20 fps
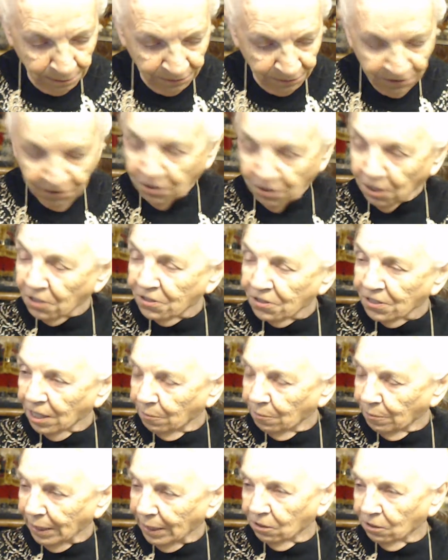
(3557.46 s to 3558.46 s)
Starts
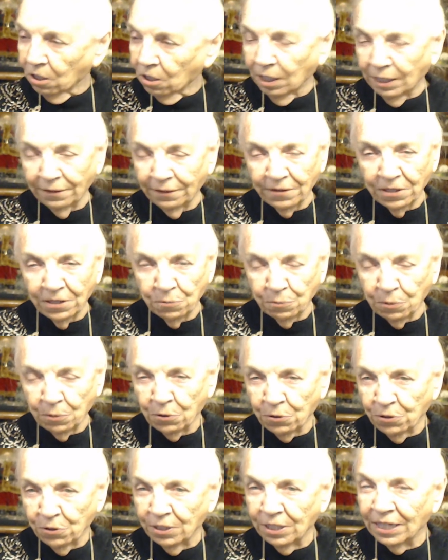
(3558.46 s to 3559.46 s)
out by calling this
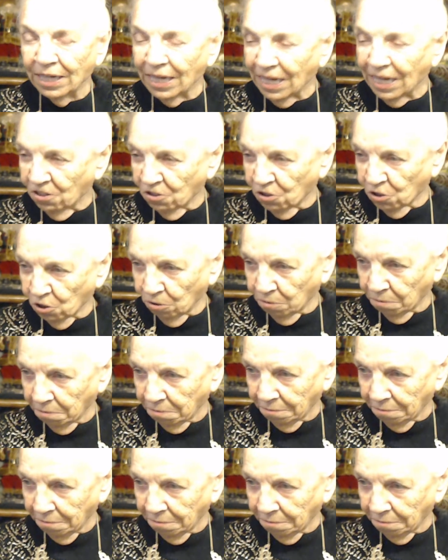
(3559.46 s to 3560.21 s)
person an angel.